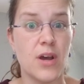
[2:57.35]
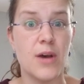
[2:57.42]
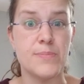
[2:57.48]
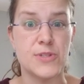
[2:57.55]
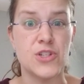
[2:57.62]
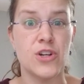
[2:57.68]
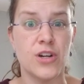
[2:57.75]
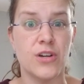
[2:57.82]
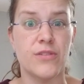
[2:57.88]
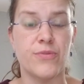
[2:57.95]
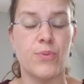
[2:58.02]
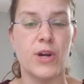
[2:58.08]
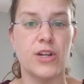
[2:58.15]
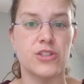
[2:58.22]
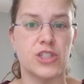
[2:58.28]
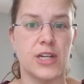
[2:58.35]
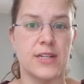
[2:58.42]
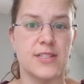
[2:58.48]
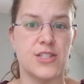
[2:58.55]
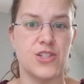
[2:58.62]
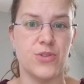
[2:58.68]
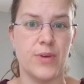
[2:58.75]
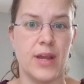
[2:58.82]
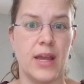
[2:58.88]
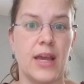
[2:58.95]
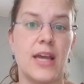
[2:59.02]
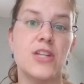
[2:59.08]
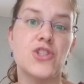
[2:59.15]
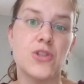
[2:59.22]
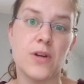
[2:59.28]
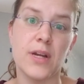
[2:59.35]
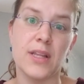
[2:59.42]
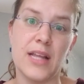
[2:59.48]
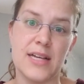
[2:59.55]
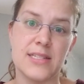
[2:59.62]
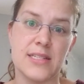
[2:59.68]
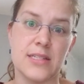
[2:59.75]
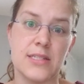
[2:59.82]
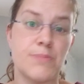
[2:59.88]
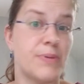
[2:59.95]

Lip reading: observe what your child's doing during lessons,